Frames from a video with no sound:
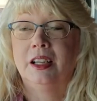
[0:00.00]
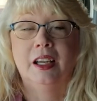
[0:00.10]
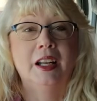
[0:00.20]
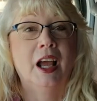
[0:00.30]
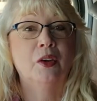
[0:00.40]

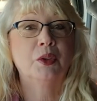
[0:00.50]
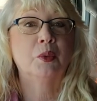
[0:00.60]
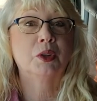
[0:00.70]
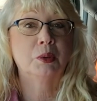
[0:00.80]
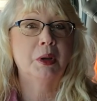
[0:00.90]
And how in the
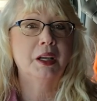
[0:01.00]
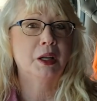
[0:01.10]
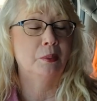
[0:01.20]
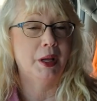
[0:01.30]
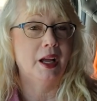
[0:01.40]
world am I
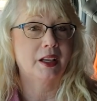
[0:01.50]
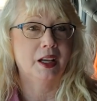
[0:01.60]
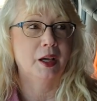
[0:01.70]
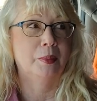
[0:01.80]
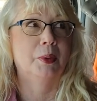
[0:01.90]
going to back
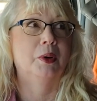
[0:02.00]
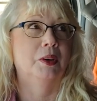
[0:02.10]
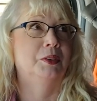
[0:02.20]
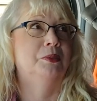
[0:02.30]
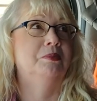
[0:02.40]
up
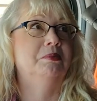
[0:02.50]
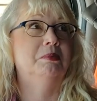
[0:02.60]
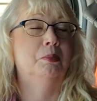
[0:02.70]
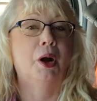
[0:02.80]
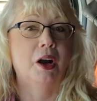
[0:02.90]
or
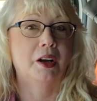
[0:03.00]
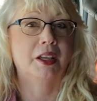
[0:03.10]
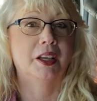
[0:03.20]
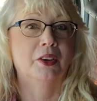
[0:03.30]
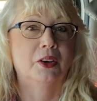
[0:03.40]
park
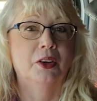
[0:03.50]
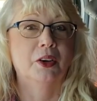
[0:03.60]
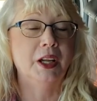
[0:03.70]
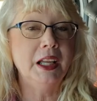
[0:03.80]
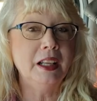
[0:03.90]
it or
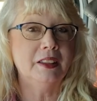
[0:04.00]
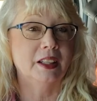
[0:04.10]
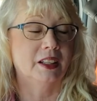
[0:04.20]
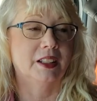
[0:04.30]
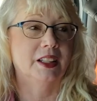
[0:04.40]

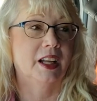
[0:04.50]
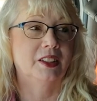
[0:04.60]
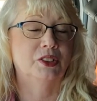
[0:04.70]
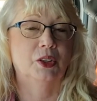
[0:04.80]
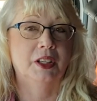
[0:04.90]
anything like
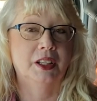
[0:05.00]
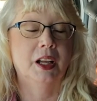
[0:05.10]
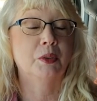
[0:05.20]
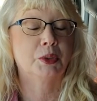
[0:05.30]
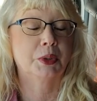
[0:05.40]
that? So, and
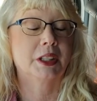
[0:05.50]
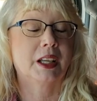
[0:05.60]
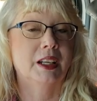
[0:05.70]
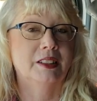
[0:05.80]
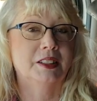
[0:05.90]
I was really
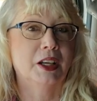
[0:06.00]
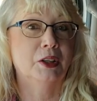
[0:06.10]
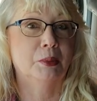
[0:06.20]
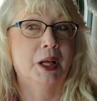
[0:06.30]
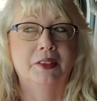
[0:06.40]
kind of
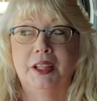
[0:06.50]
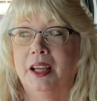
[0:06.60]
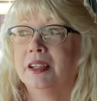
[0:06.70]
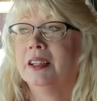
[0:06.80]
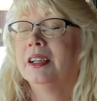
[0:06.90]
scared about that.